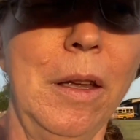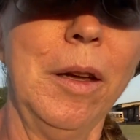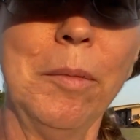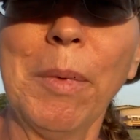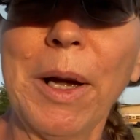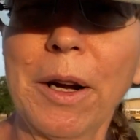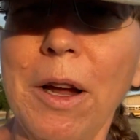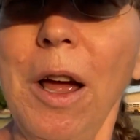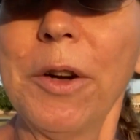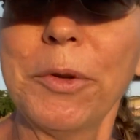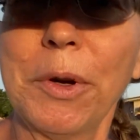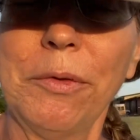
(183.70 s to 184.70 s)

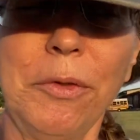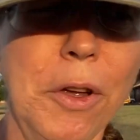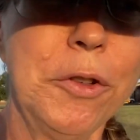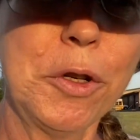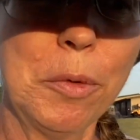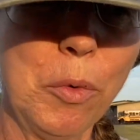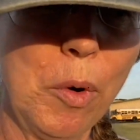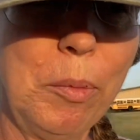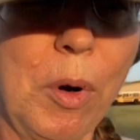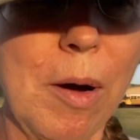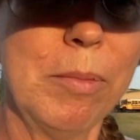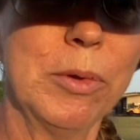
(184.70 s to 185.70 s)
mitochondria function more
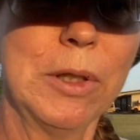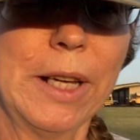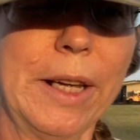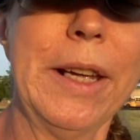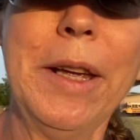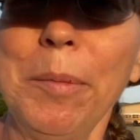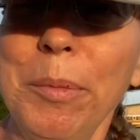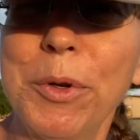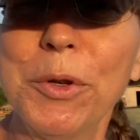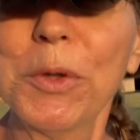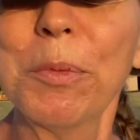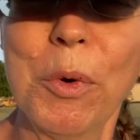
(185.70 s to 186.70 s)
properly,
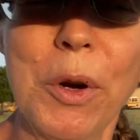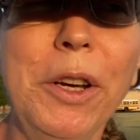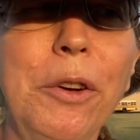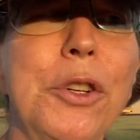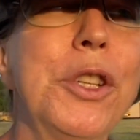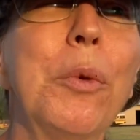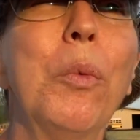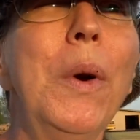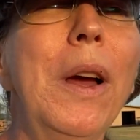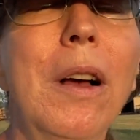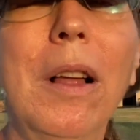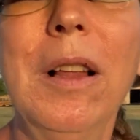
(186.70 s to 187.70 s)
produce more energy.
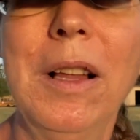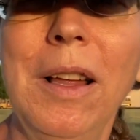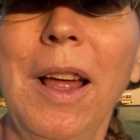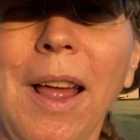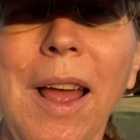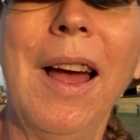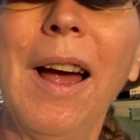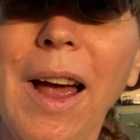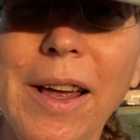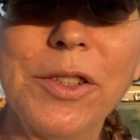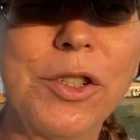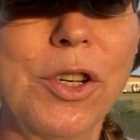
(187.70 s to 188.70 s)
Well, I
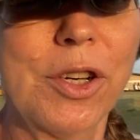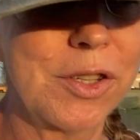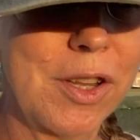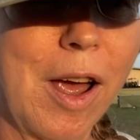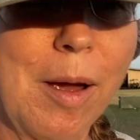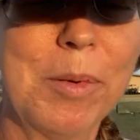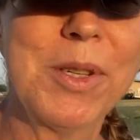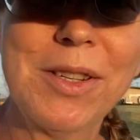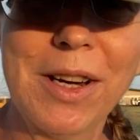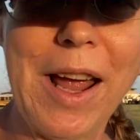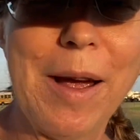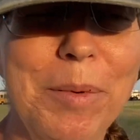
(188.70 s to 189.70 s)
had just the opposite
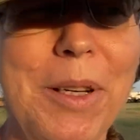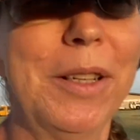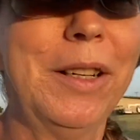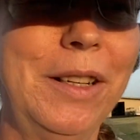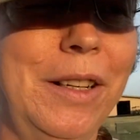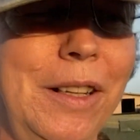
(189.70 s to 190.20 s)
happen.